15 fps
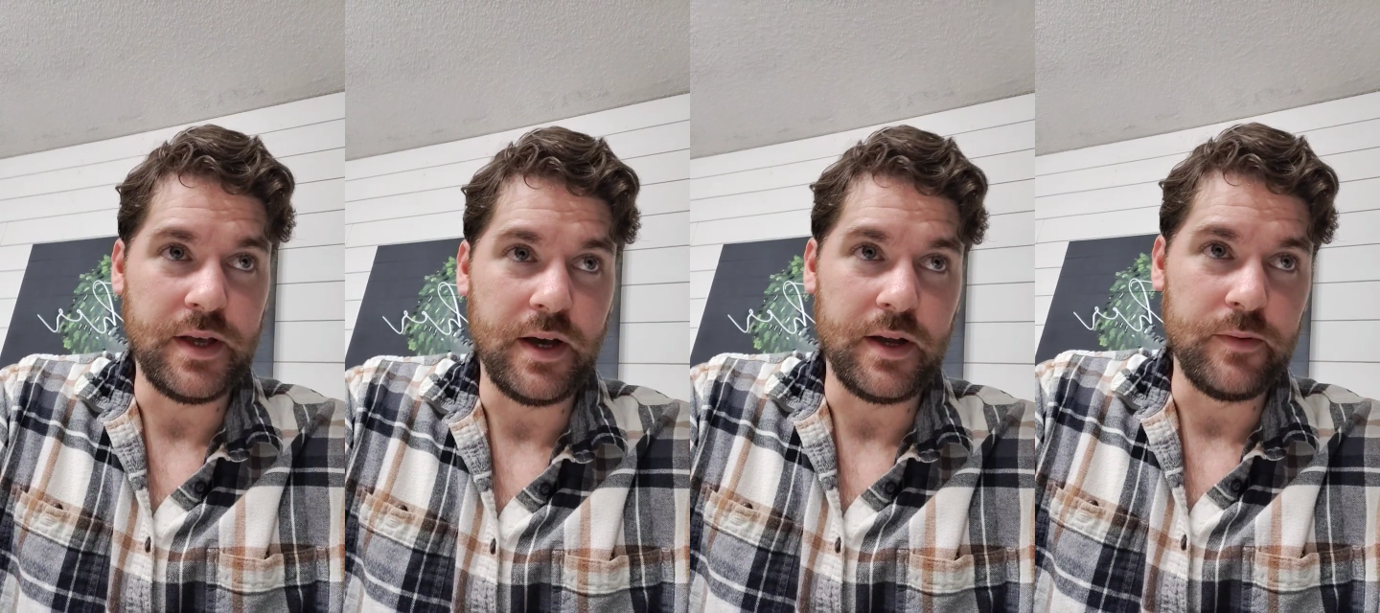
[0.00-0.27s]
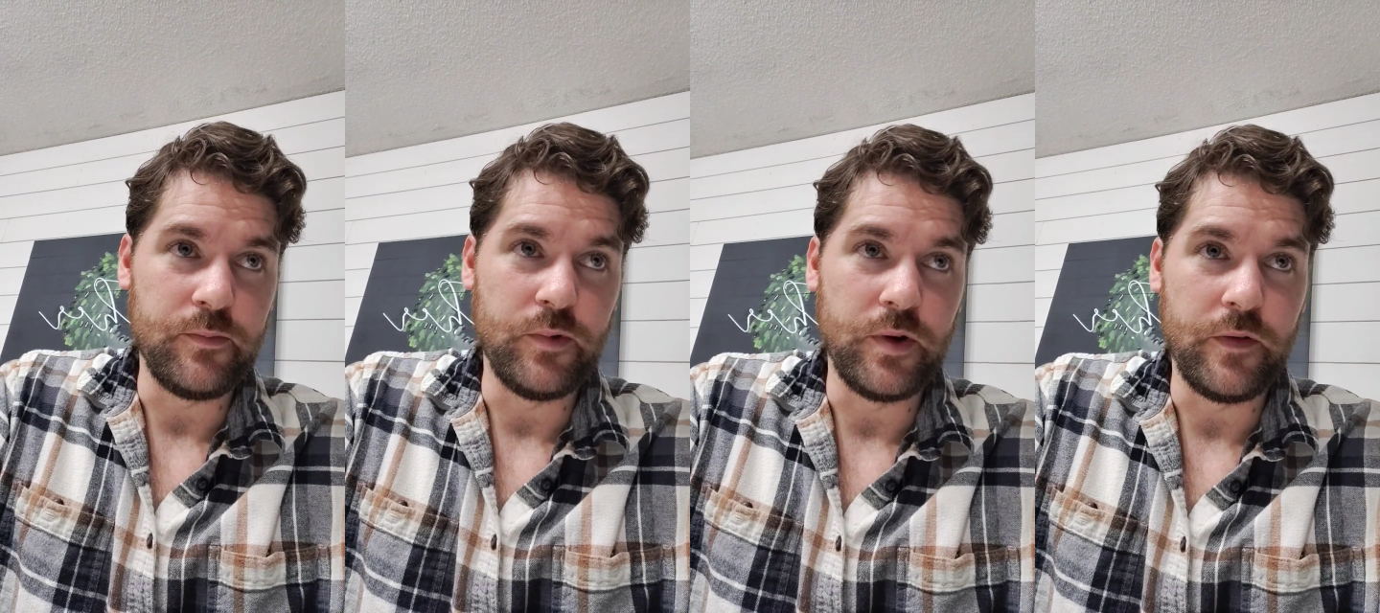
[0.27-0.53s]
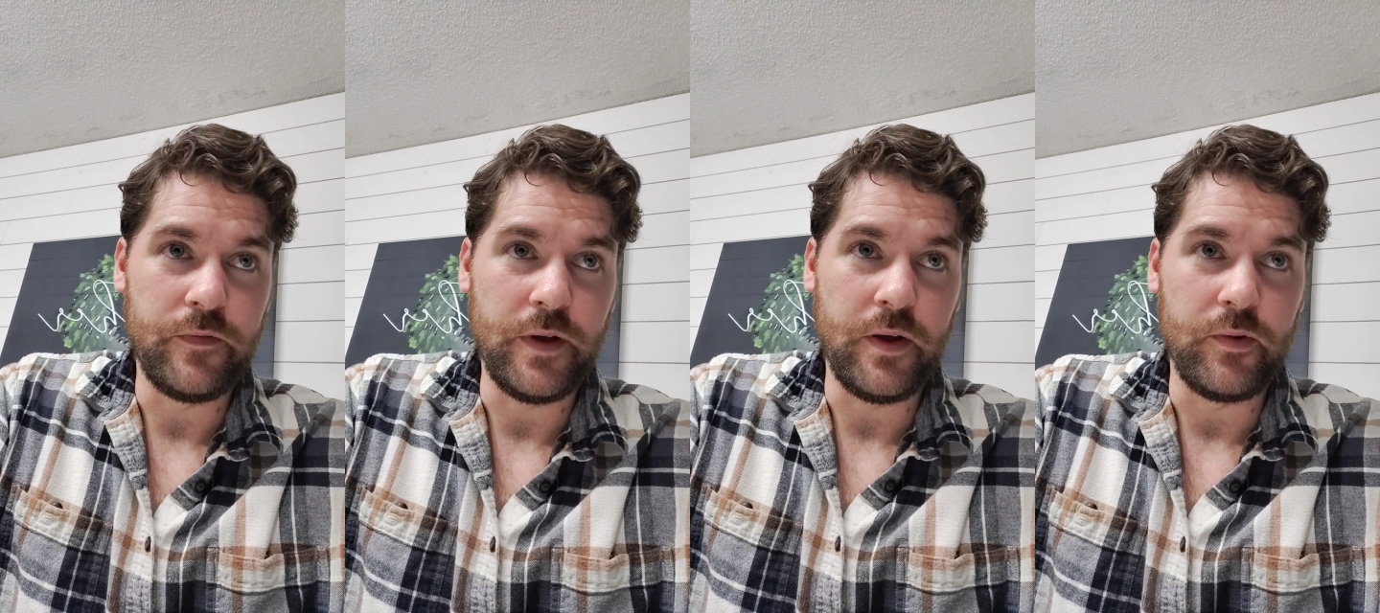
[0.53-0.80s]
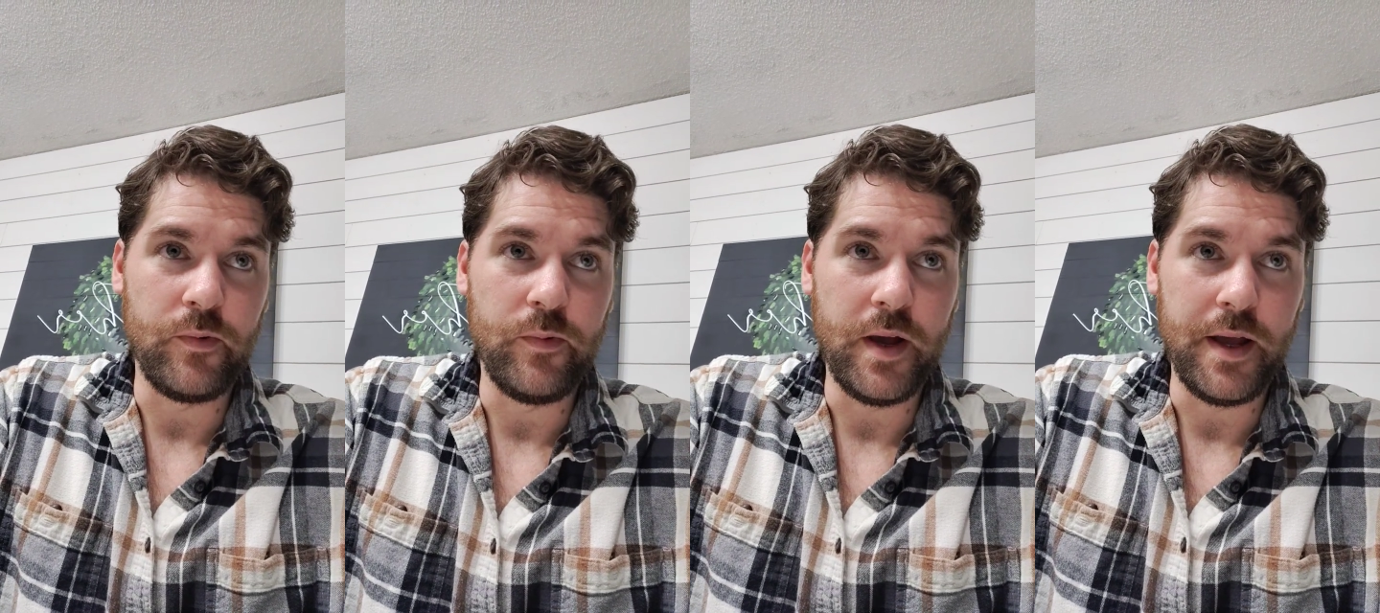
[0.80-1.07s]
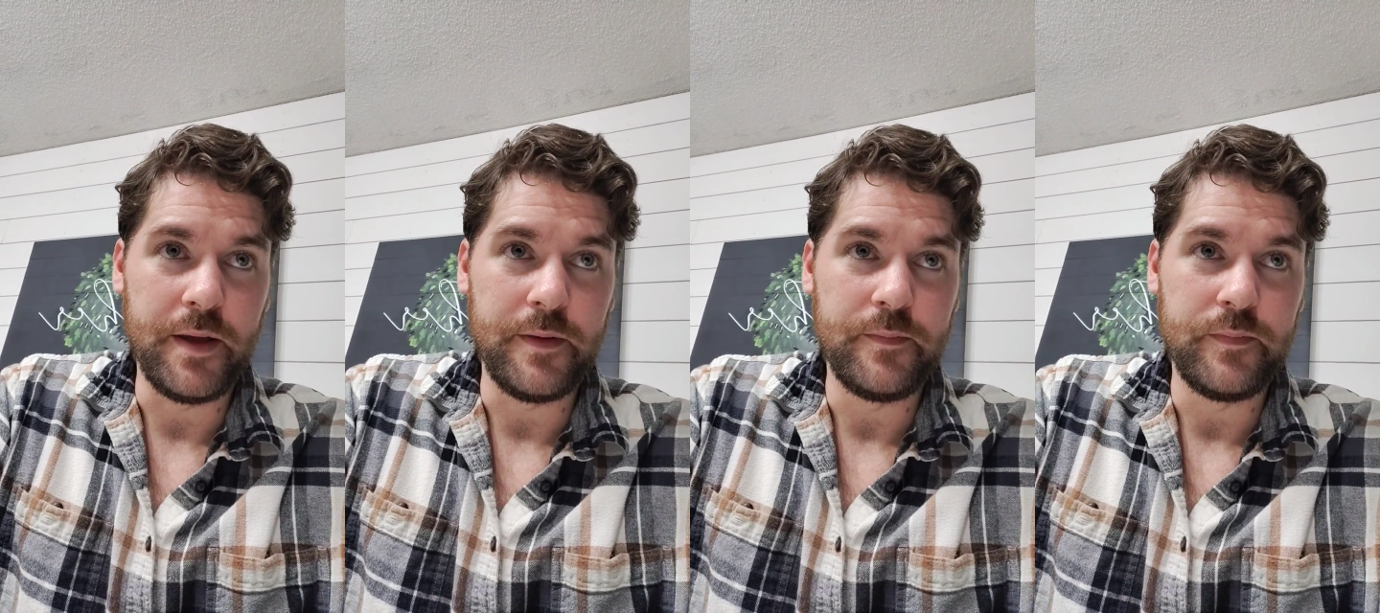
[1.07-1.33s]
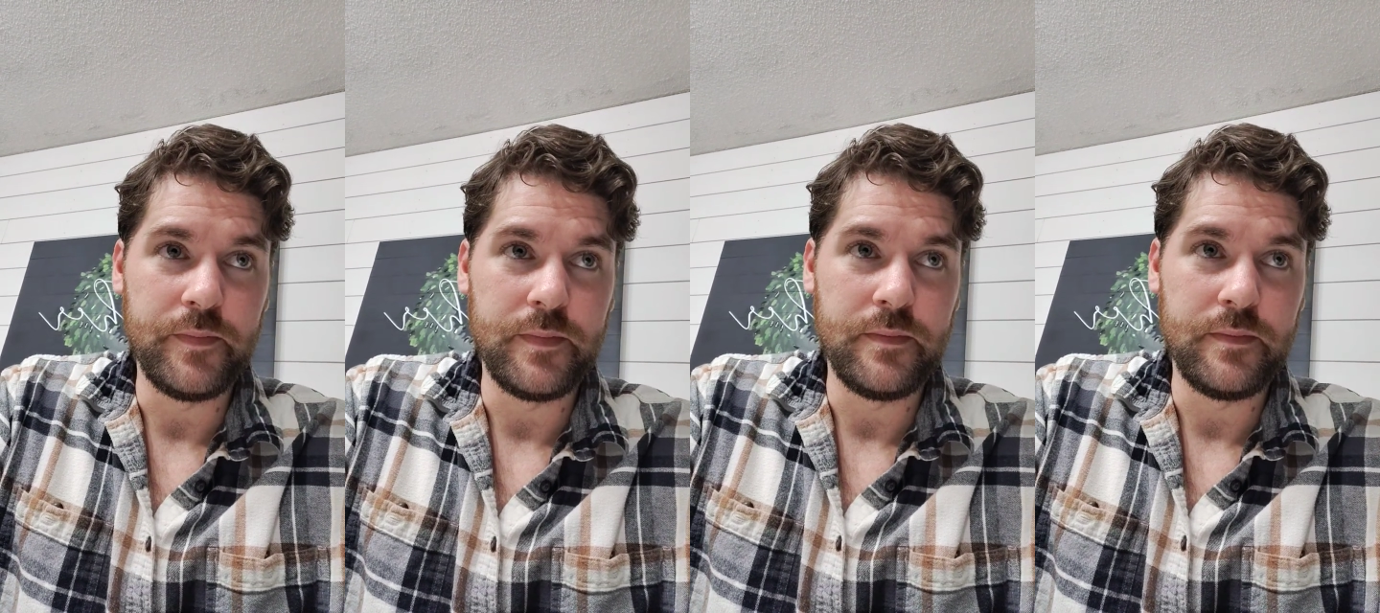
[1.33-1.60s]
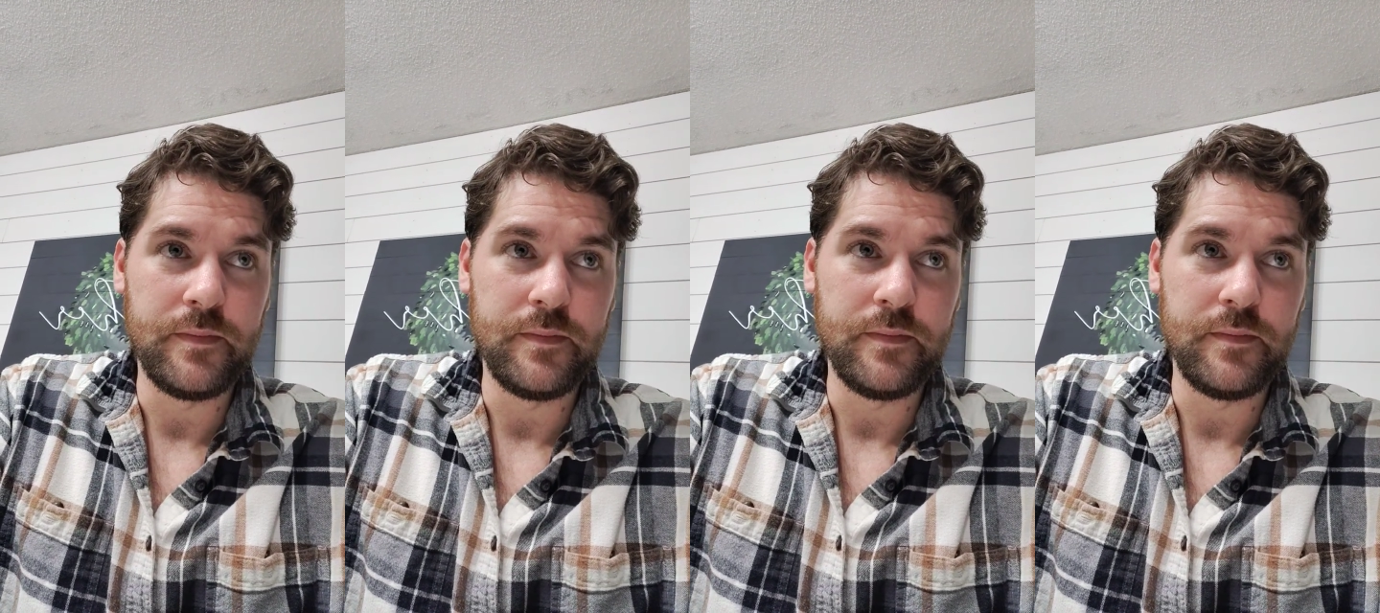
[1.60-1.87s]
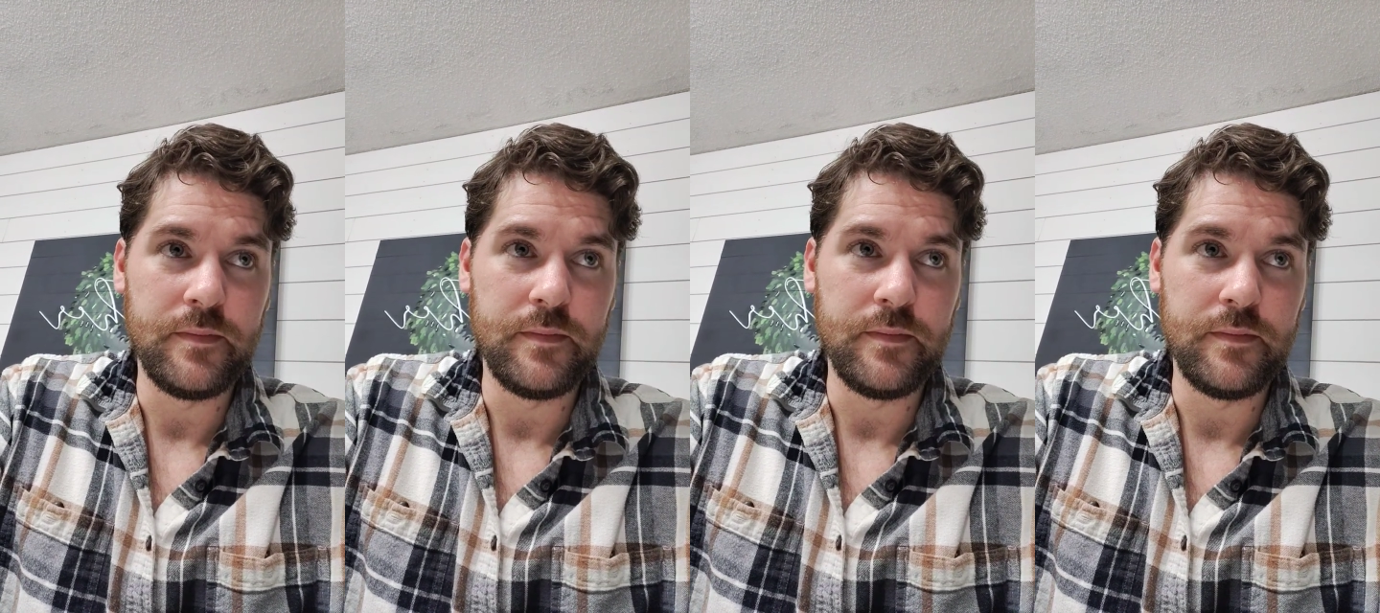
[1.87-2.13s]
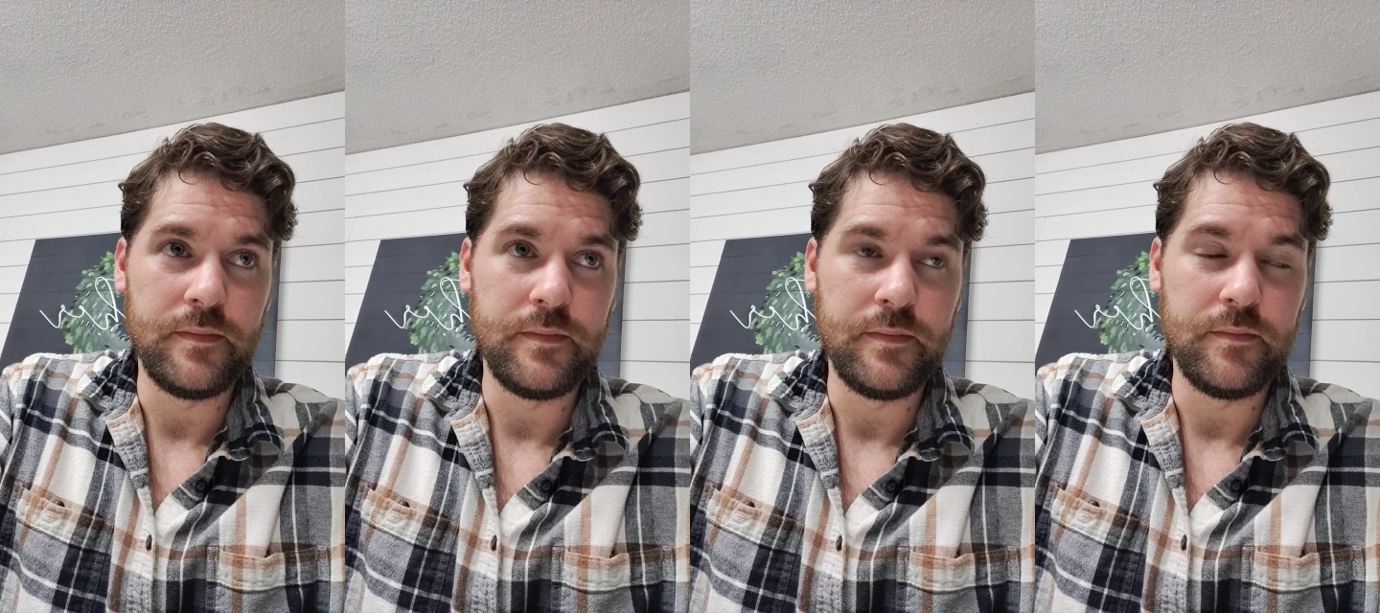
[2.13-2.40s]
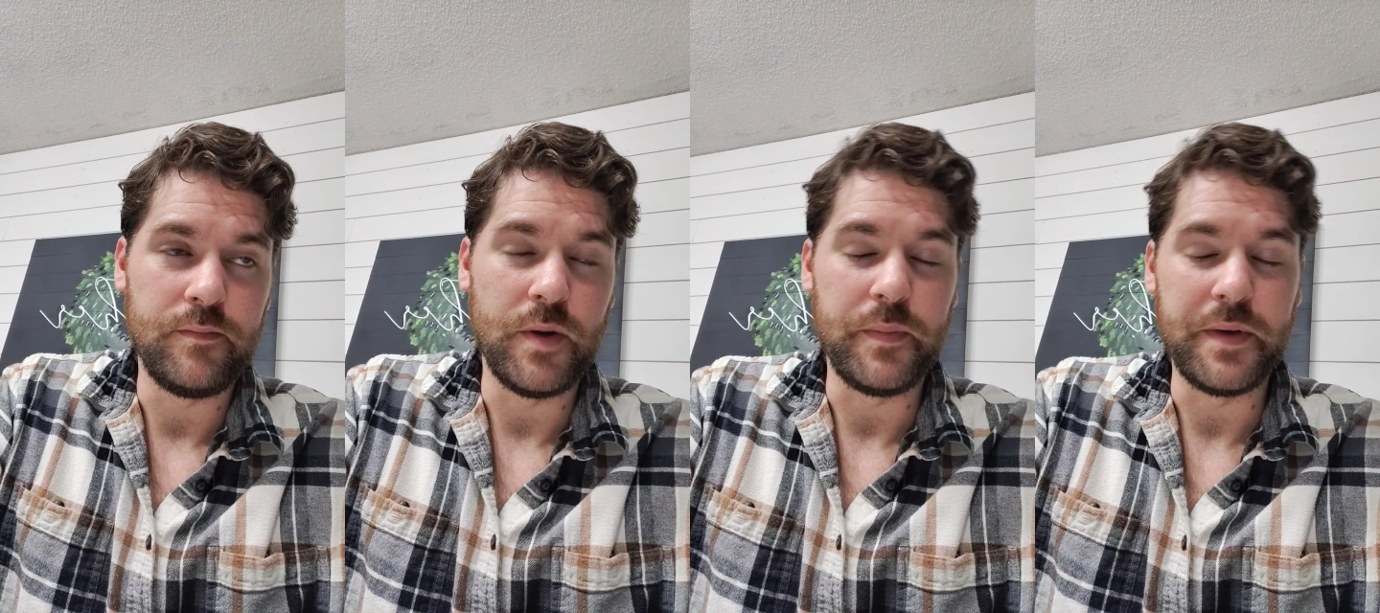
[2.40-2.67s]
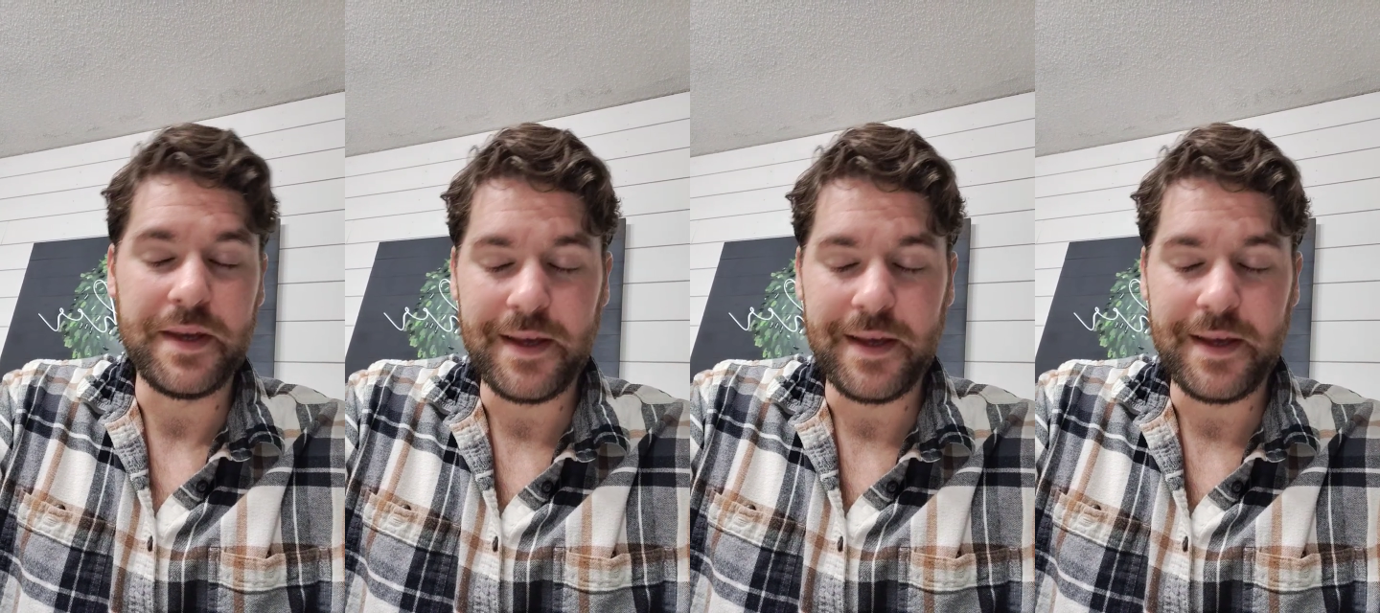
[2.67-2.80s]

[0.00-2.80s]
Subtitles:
God would have found a way. But